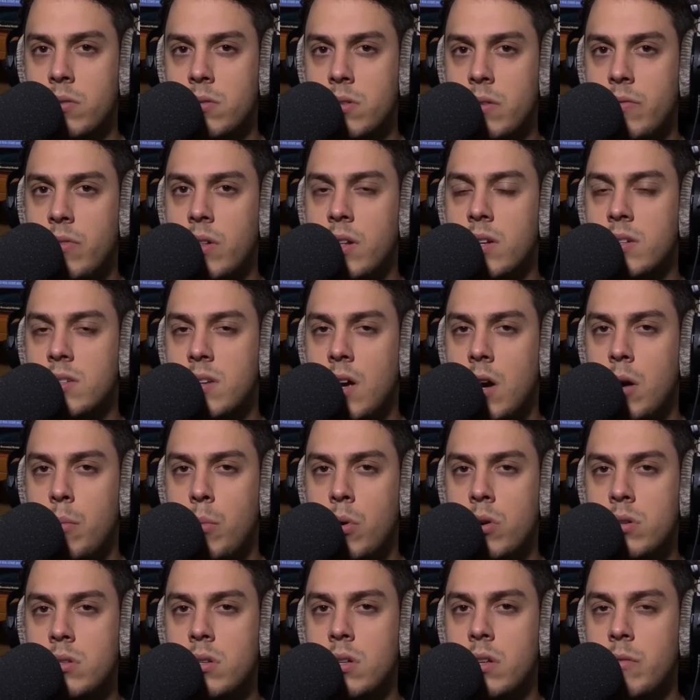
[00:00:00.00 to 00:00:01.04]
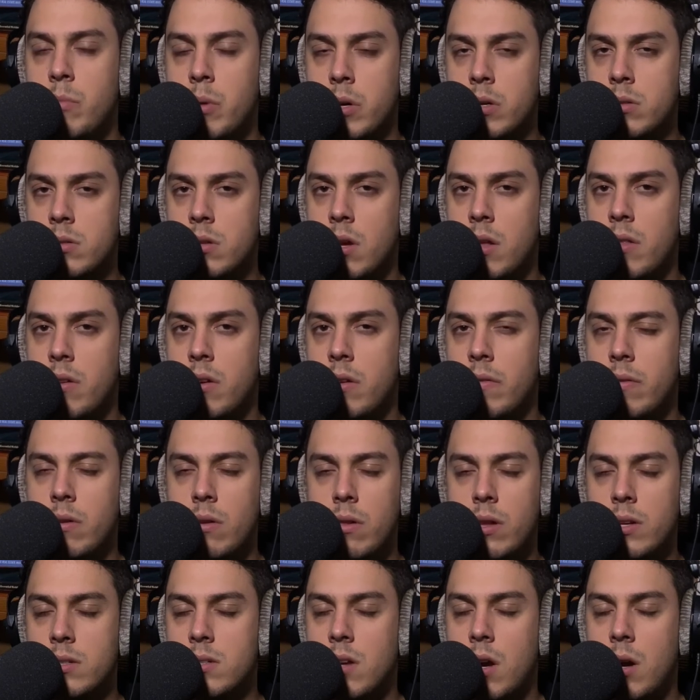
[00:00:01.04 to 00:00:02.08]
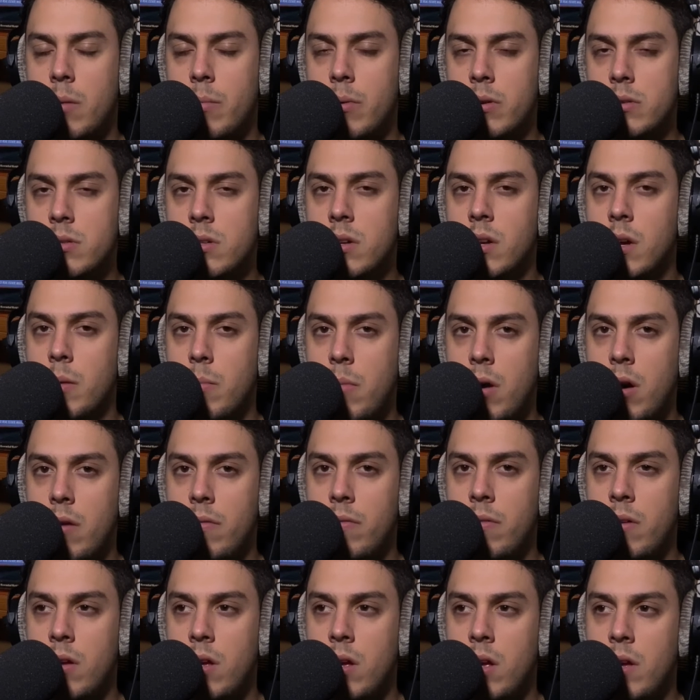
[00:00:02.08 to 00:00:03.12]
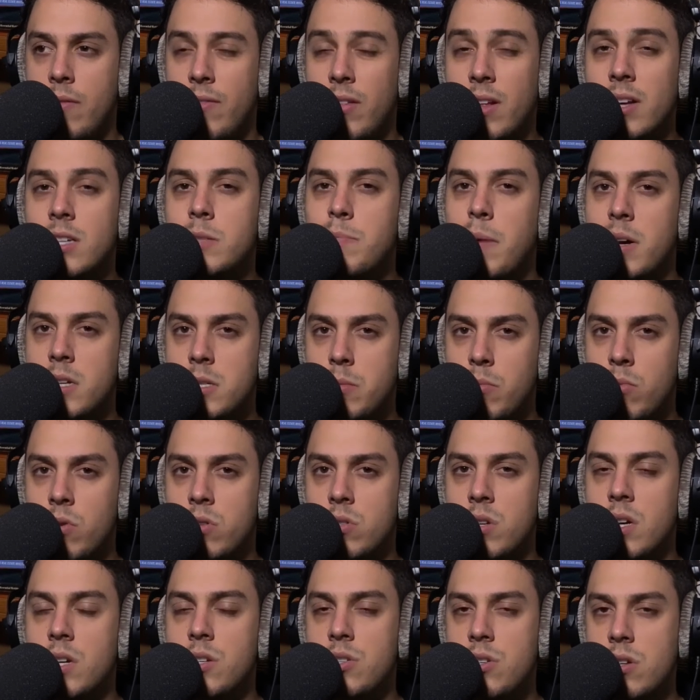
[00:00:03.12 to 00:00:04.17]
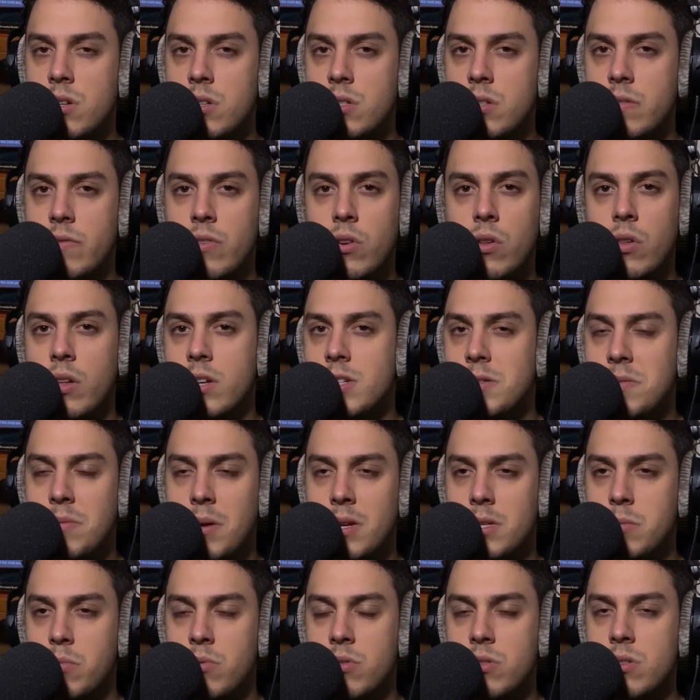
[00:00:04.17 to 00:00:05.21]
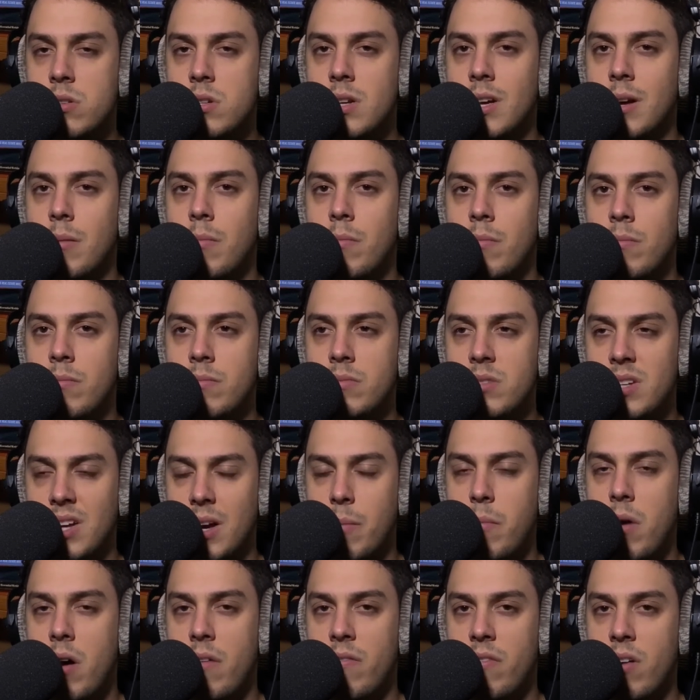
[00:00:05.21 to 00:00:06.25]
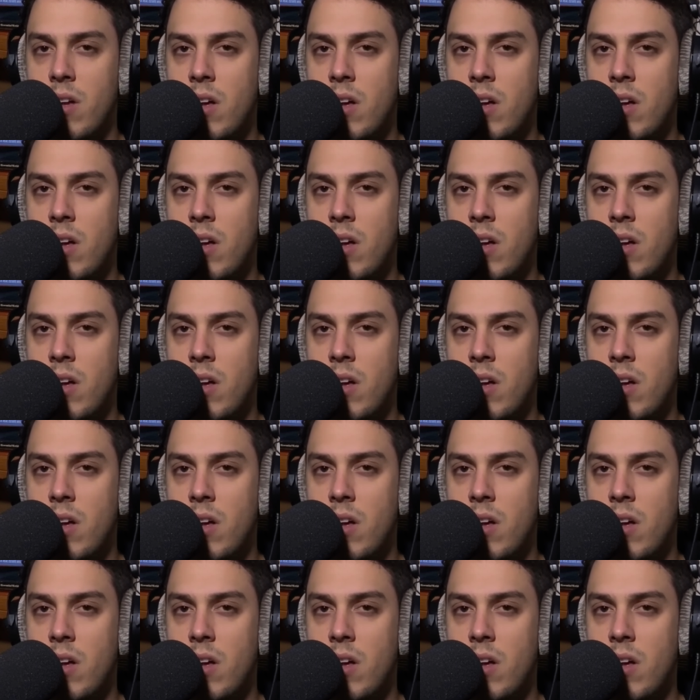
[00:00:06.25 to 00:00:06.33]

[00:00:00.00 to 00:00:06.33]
If you like sour boys, you leave pickles on there. If you don't like sour boys, you take them off. If you like spicy boys, you add chilies. If you don't like spicy boys, you take them take them off.